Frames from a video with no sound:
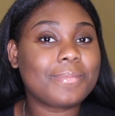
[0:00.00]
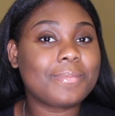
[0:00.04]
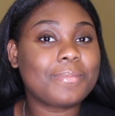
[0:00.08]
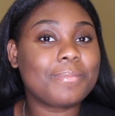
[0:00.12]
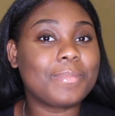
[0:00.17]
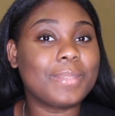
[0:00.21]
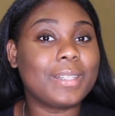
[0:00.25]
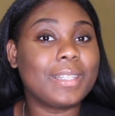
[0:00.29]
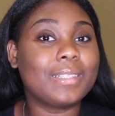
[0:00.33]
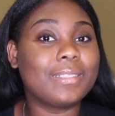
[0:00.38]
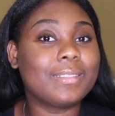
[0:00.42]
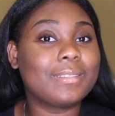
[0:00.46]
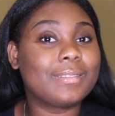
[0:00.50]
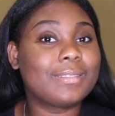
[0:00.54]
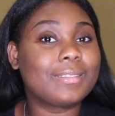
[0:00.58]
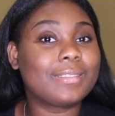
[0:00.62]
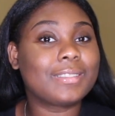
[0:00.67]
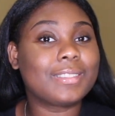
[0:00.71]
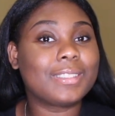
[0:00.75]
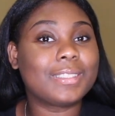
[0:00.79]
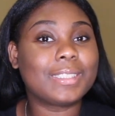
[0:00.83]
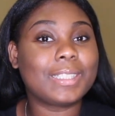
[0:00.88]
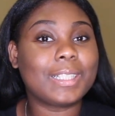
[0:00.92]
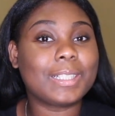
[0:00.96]
but
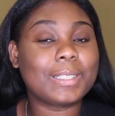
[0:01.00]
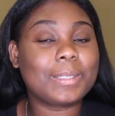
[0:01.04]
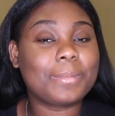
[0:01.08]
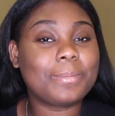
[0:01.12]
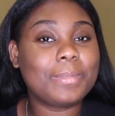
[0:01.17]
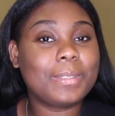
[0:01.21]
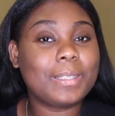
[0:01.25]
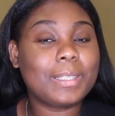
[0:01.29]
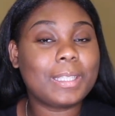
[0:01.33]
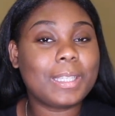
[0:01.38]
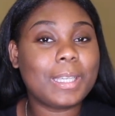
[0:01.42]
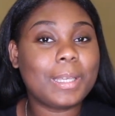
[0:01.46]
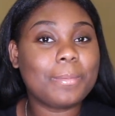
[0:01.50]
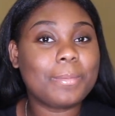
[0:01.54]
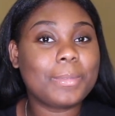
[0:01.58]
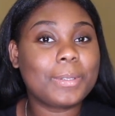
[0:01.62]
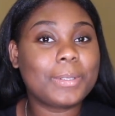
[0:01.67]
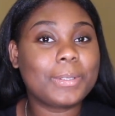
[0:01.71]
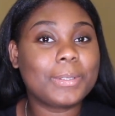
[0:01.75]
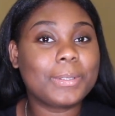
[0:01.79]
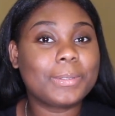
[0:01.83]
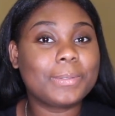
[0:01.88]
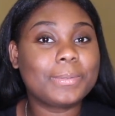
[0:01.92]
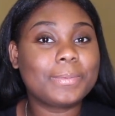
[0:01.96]
turned out to be a
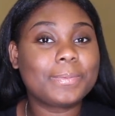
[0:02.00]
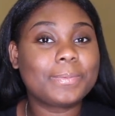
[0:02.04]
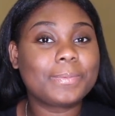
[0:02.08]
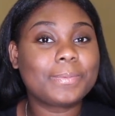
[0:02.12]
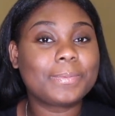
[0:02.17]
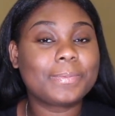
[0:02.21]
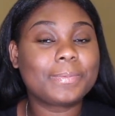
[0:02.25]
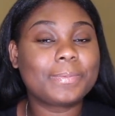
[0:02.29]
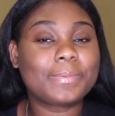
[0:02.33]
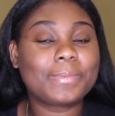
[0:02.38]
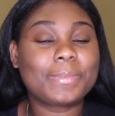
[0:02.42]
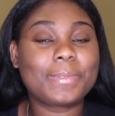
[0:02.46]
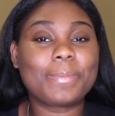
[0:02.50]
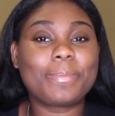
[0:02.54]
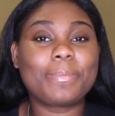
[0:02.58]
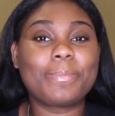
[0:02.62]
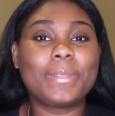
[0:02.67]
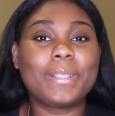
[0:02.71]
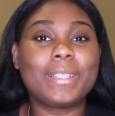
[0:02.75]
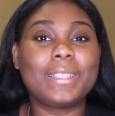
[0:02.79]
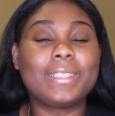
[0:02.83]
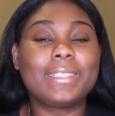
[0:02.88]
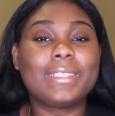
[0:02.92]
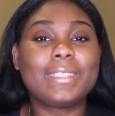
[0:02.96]
chemical.
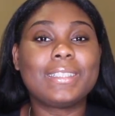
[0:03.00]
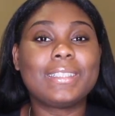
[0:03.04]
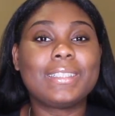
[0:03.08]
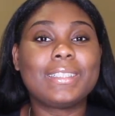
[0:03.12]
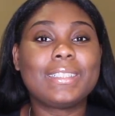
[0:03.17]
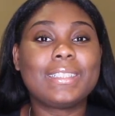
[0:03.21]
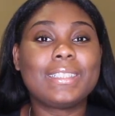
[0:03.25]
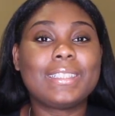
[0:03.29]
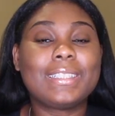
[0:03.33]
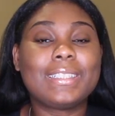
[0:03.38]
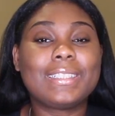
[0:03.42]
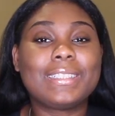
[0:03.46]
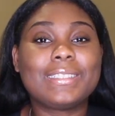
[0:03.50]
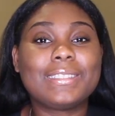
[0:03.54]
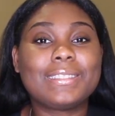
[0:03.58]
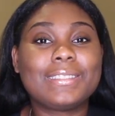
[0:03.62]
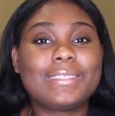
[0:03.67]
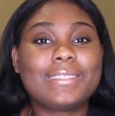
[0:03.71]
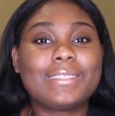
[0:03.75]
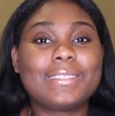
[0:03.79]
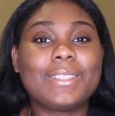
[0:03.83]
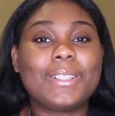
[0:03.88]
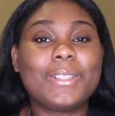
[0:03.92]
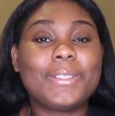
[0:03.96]
But
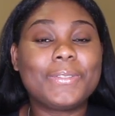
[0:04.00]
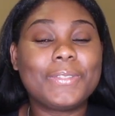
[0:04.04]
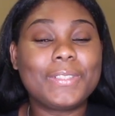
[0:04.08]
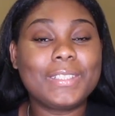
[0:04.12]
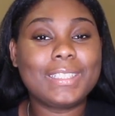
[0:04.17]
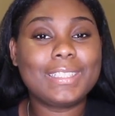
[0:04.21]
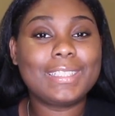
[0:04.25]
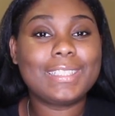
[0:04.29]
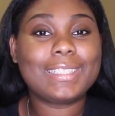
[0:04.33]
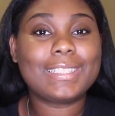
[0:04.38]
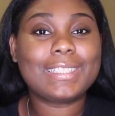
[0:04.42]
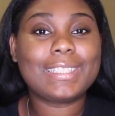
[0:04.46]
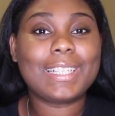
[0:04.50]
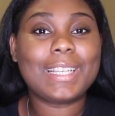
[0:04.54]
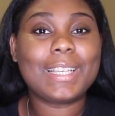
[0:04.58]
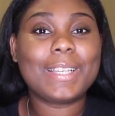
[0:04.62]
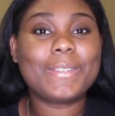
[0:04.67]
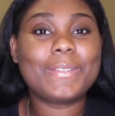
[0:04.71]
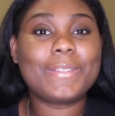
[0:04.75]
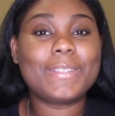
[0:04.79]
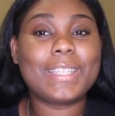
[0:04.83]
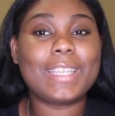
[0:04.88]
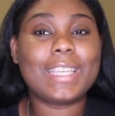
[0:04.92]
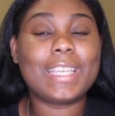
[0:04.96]
hopefully this
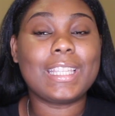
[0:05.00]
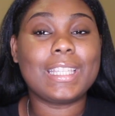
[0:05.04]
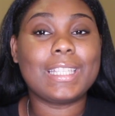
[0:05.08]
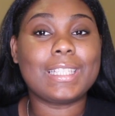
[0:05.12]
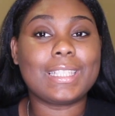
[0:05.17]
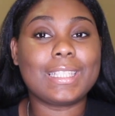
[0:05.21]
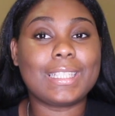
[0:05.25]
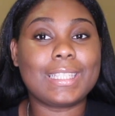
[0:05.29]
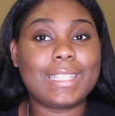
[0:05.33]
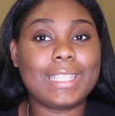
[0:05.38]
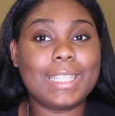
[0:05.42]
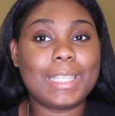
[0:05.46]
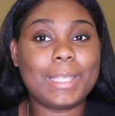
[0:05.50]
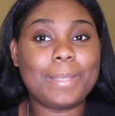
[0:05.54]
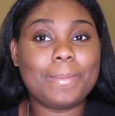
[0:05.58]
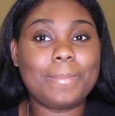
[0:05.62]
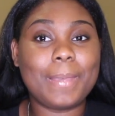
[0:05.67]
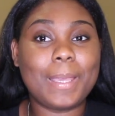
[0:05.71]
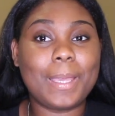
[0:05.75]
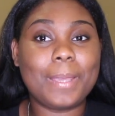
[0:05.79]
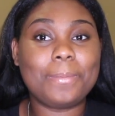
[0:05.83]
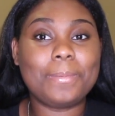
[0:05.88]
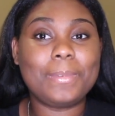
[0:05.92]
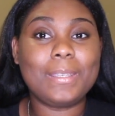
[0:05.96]
time it's a sticky
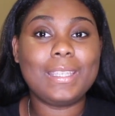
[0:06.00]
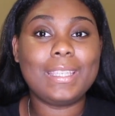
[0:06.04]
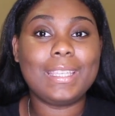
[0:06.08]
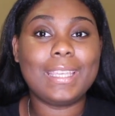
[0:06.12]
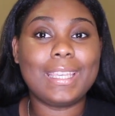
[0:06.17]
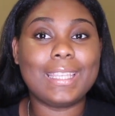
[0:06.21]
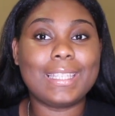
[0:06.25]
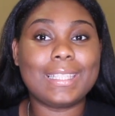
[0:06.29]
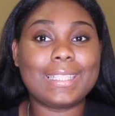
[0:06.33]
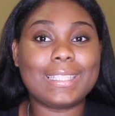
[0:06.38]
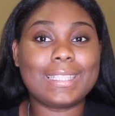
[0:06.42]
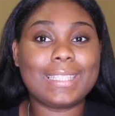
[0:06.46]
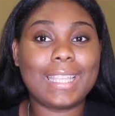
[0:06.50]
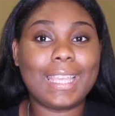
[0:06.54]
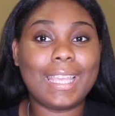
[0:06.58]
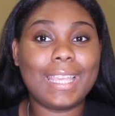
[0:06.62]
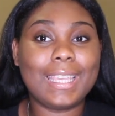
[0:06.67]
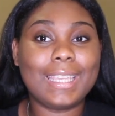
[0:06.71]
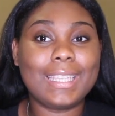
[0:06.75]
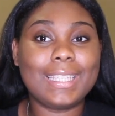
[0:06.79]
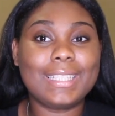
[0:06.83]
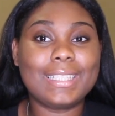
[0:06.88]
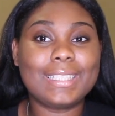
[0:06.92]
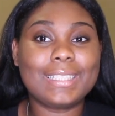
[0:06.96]
baby, it
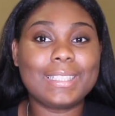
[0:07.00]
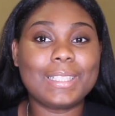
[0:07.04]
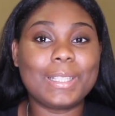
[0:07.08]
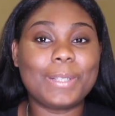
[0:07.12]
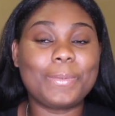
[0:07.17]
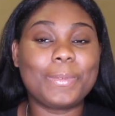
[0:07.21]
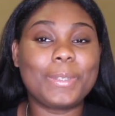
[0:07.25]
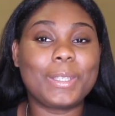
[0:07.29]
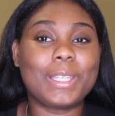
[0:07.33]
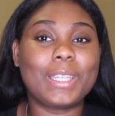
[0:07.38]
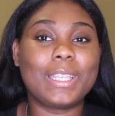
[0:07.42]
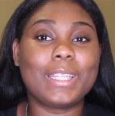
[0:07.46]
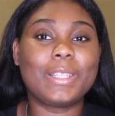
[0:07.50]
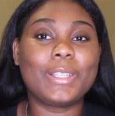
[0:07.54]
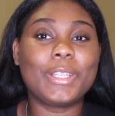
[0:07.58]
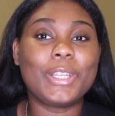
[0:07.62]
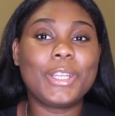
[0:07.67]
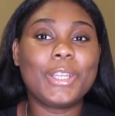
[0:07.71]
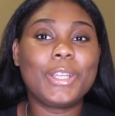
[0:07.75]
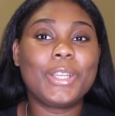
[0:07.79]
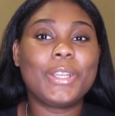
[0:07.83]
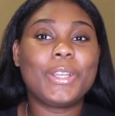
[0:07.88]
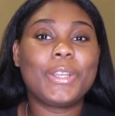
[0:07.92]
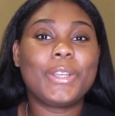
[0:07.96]
stays, and we can
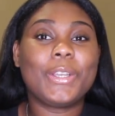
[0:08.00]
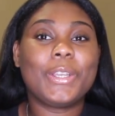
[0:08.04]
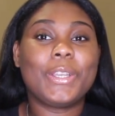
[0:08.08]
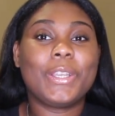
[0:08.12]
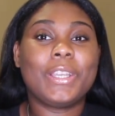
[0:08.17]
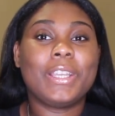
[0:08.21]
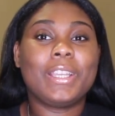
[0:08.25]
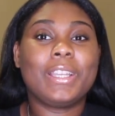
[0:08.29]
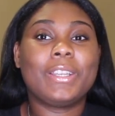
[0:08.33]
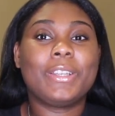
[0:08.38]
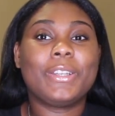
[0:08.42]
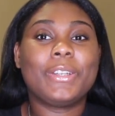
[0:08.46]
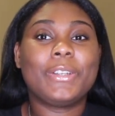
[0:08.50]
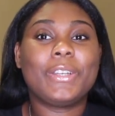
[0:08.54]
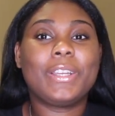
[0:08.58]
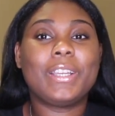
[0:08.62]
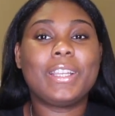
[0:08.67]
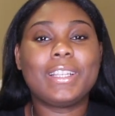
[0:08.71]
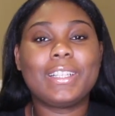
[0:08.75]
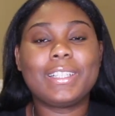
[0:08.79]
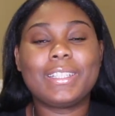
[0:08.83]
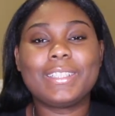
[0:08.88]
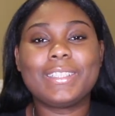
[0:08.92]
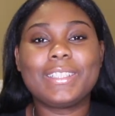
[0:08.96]

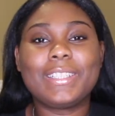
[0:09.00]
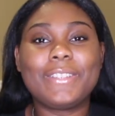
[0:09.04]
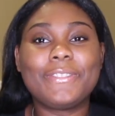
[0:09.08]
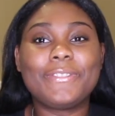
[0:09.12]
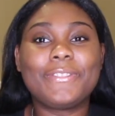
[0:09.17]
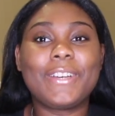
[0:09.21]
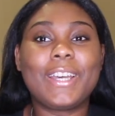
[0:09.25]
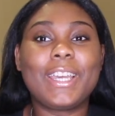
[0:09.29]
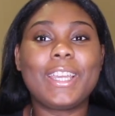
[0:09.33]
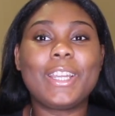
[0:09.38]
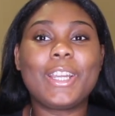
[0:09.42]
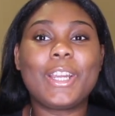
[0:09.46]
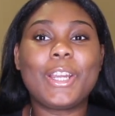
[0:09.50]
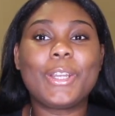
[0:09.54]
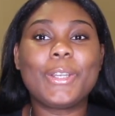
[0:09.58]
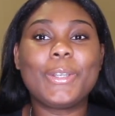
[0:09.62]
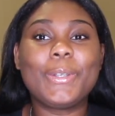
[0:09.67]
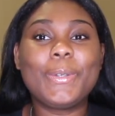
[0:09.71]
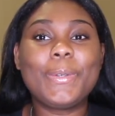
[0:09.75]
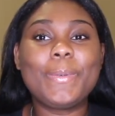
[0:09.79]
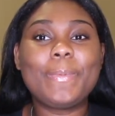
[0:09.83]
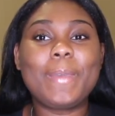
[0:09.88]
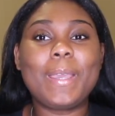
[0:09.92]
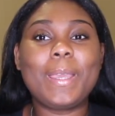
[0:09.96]
invite our
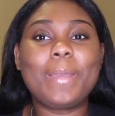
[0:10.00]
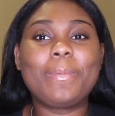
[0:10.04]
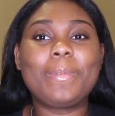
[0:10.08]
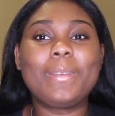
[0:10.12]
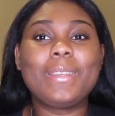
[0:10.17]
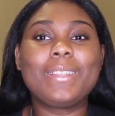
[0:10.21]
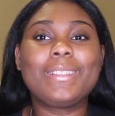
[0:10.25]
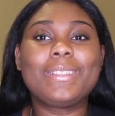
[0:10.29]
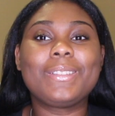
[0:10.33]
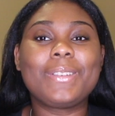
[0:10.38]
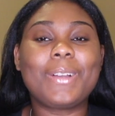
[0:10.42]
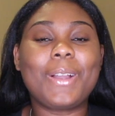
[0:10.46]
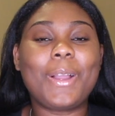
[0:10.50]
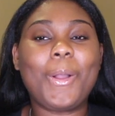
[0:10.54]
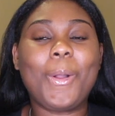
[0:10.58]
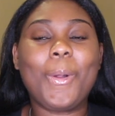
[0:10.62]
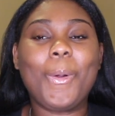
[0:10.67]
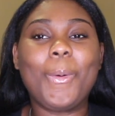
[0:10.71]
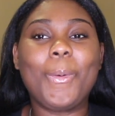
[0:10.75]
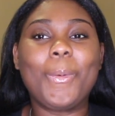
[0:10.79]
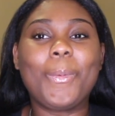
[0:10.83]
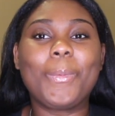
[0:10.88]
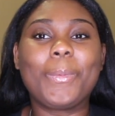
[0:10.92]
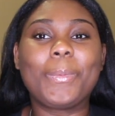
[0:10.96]
new baby into our
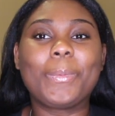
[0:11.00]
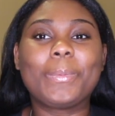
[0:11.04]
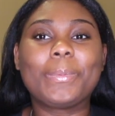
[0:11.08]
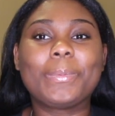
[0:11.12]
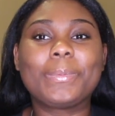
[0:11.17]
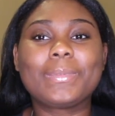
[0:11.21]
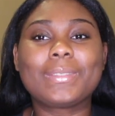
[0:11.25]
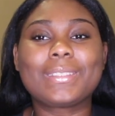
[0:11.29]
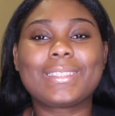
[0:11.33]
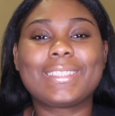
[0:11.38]
home.